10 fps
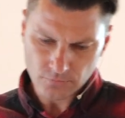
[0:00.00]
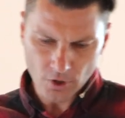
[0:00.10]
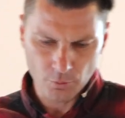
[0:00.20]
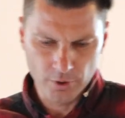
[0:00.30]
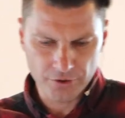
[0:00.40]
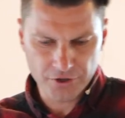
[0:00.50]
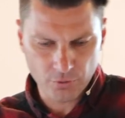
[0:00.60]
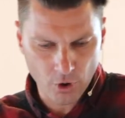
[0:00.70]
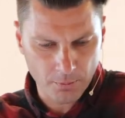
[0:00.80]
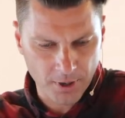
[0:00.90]
we are the
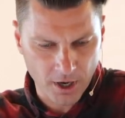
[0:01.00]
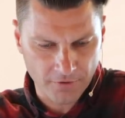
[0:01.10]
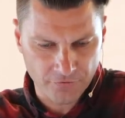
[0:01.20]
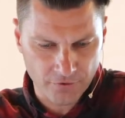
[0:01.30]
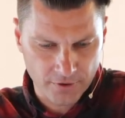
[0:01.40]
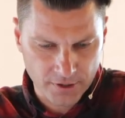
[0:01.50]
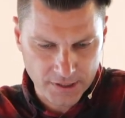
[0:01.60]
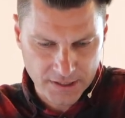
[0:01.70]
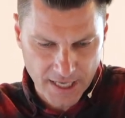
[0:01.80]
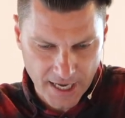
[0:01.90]
aroma of
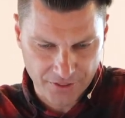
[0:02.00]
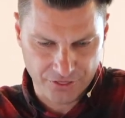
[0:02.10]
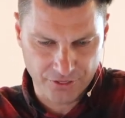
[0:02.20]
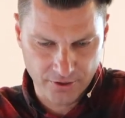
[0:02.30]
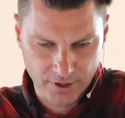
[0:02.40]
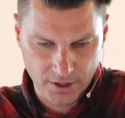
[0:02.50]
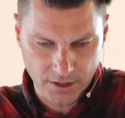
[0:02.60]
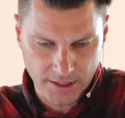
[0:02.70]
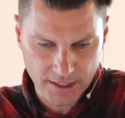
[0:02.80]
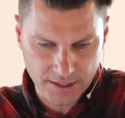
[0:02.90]
death
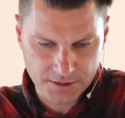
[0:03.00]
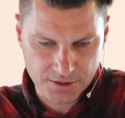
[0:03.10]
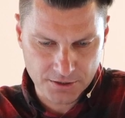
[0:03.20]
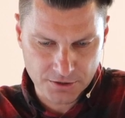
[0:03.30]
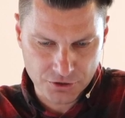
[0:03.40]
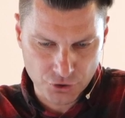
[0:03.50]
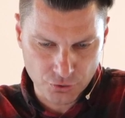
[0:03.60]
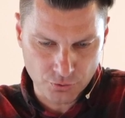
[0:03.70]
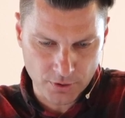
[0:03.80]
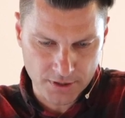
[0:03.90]
leading to
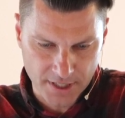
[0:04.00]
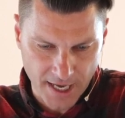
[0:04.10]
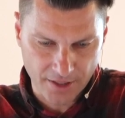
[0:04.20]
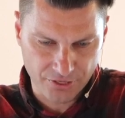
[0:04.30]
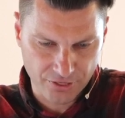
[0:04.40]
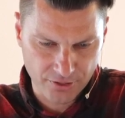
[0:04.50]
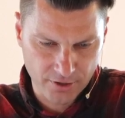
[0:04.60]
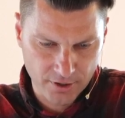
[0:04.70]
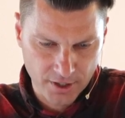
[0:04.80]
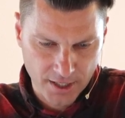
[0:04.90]
death,
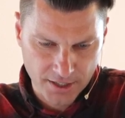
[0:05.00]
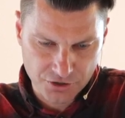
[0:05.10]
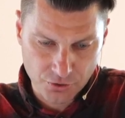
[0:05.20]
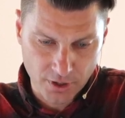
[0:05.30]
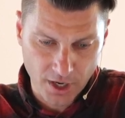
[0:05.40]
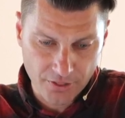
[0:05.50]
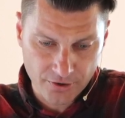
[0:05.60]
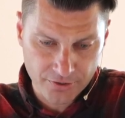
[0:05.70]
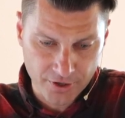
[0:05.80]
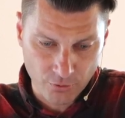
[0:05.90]
and to another
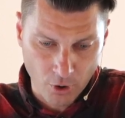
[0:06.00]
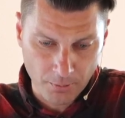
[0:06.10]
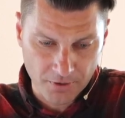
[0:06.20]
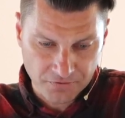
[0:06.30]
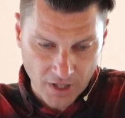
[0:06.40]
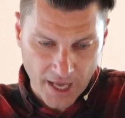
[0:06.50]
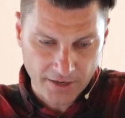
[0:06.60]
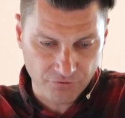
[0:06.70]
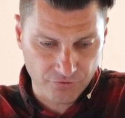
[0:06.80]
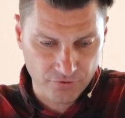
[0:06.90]
the aroma of
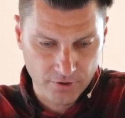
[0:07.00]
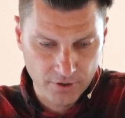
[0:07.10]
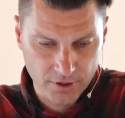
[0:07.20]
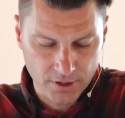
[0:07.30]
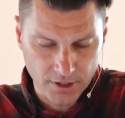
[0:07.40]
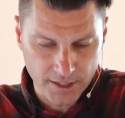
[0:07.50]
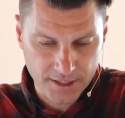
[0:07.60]
life leading